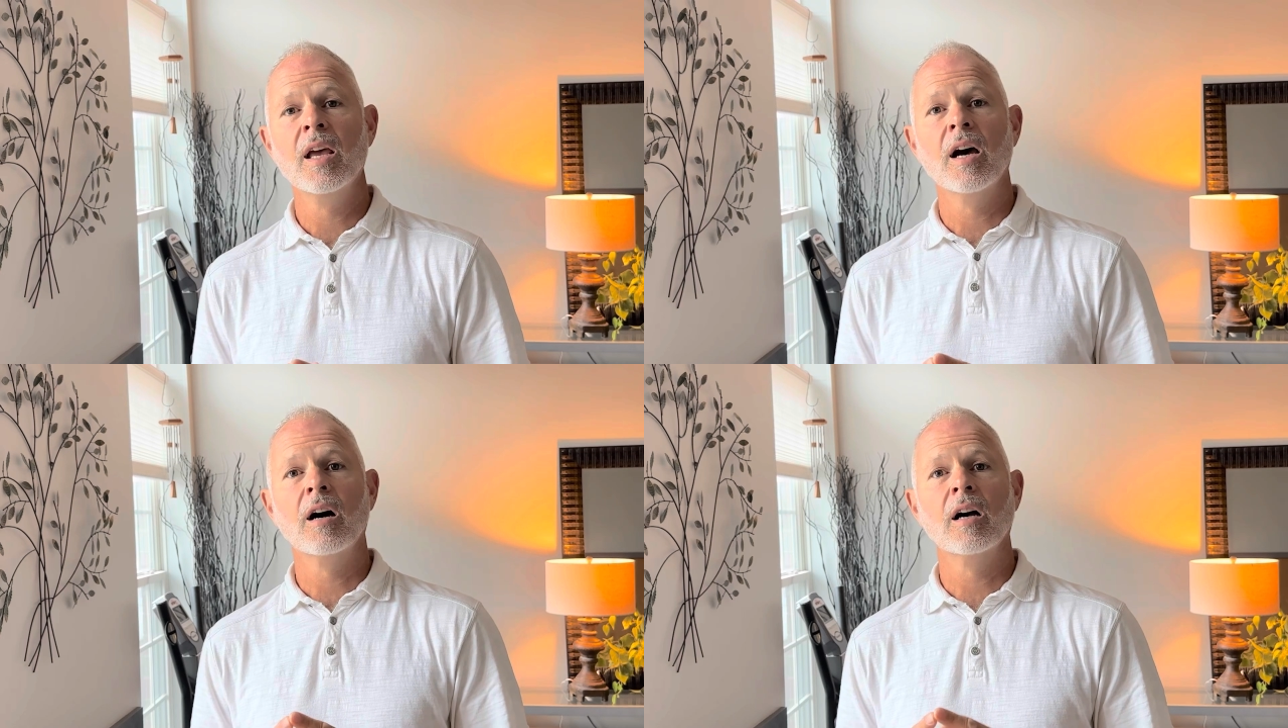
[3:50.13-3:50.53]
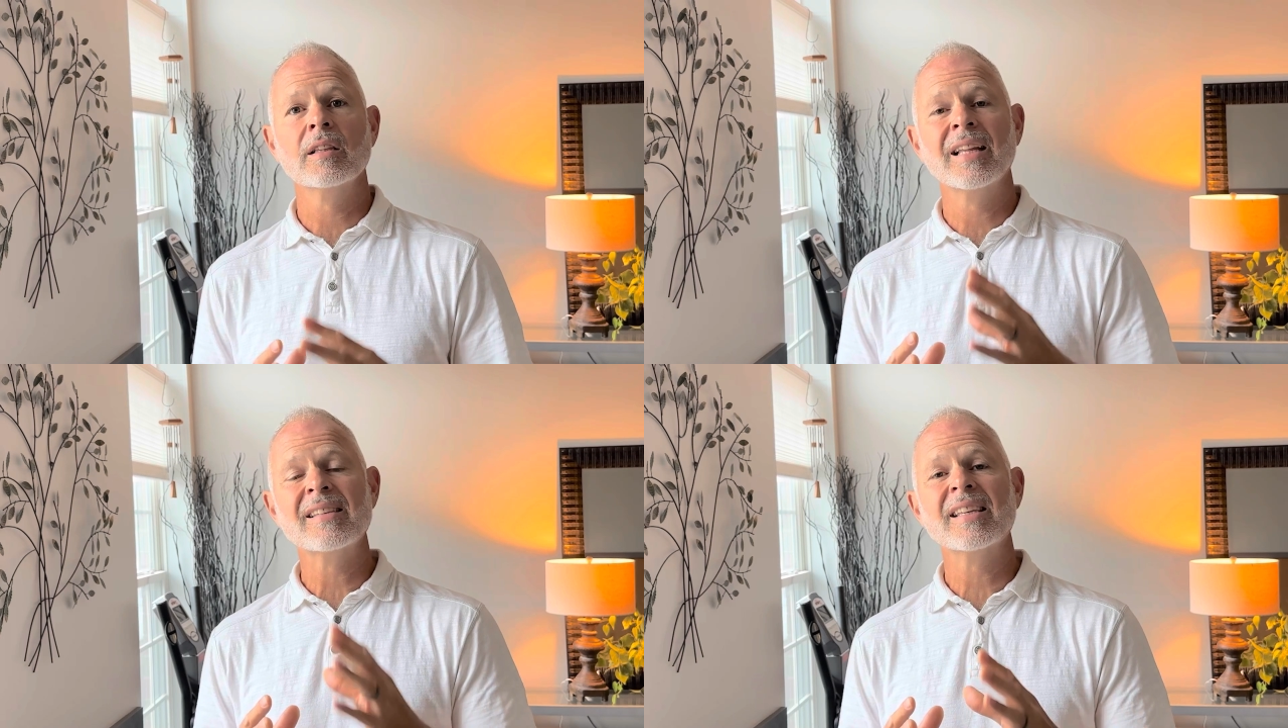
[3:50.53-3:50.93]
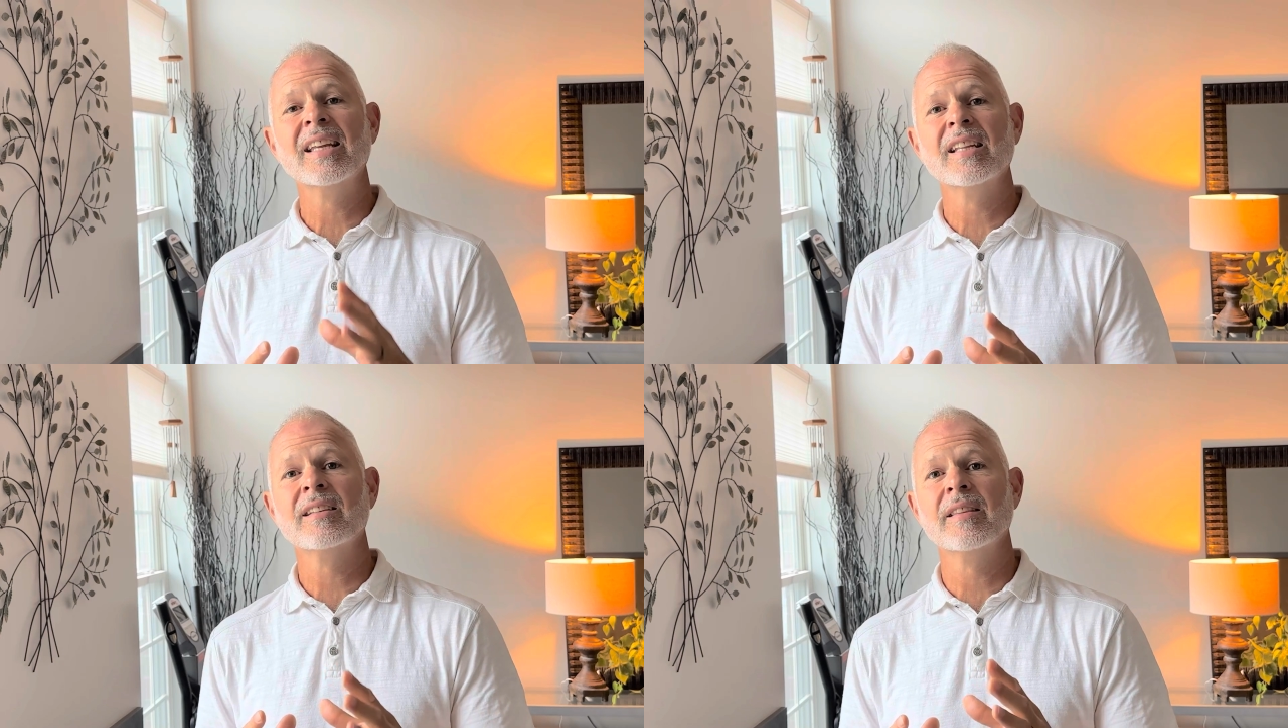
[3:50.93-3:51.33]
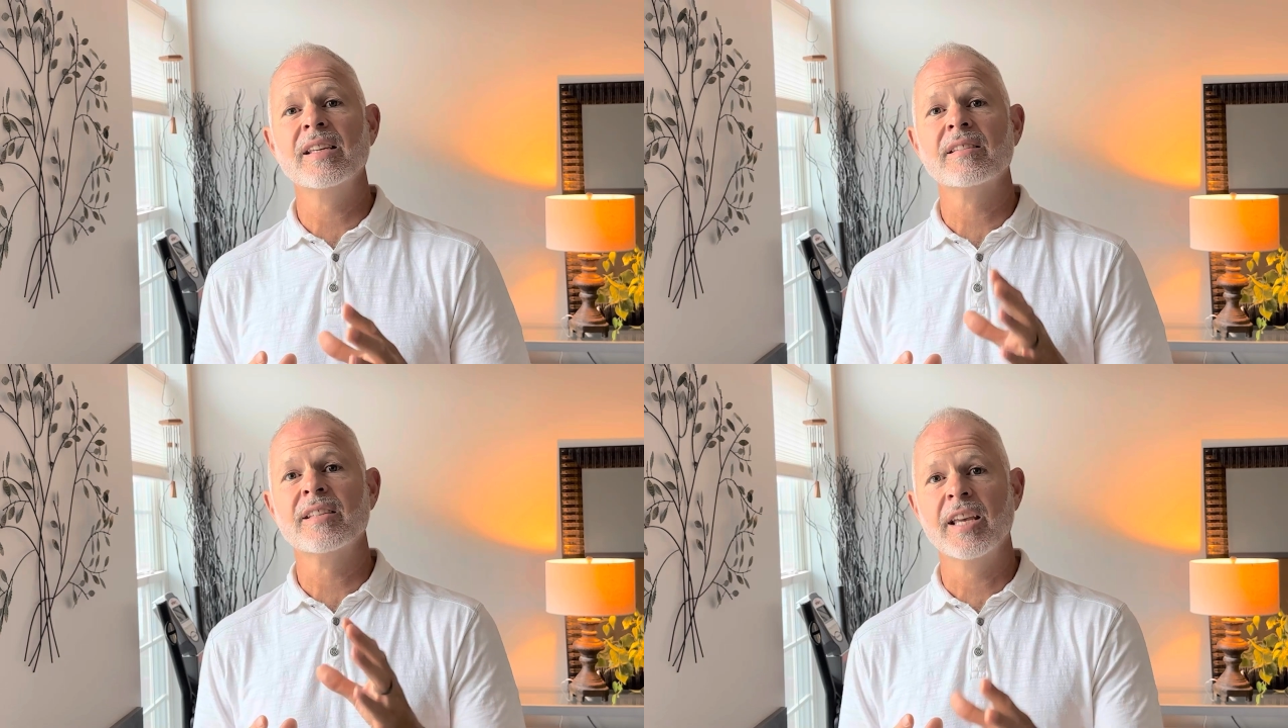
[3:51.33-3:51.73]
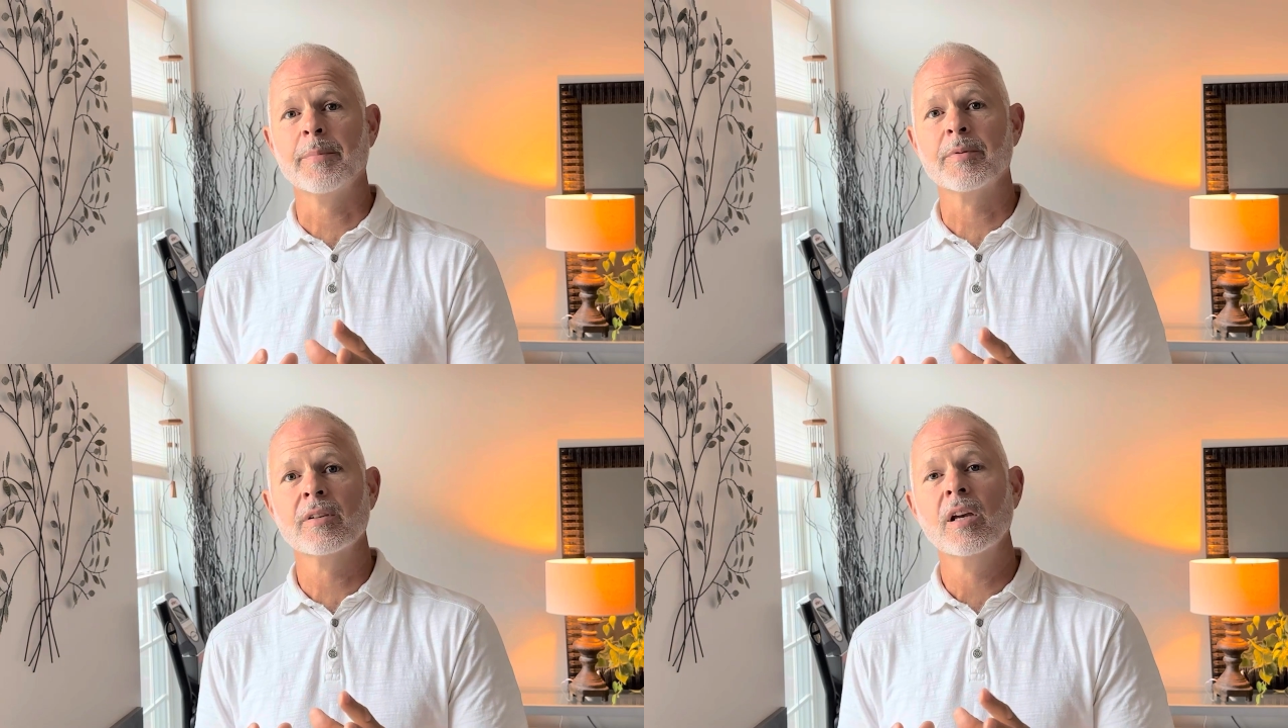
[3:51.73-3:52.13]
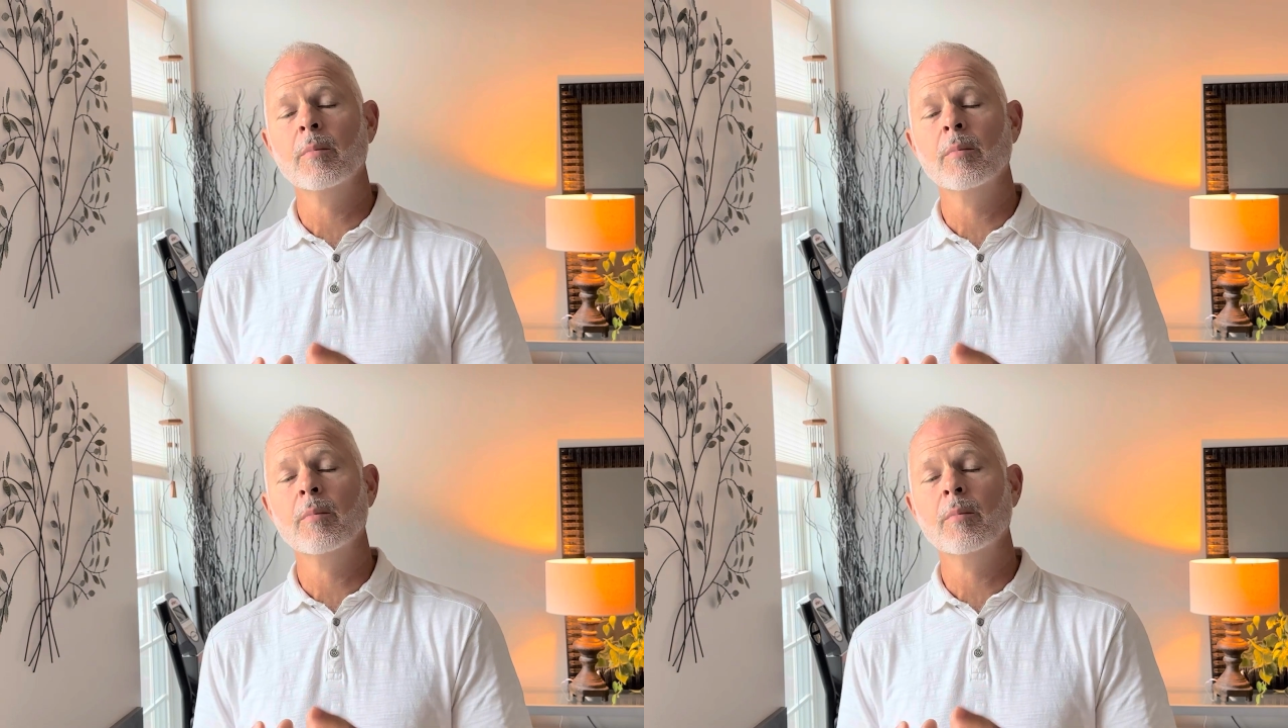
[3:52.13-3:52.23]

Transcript: Uh, let's get into these tips.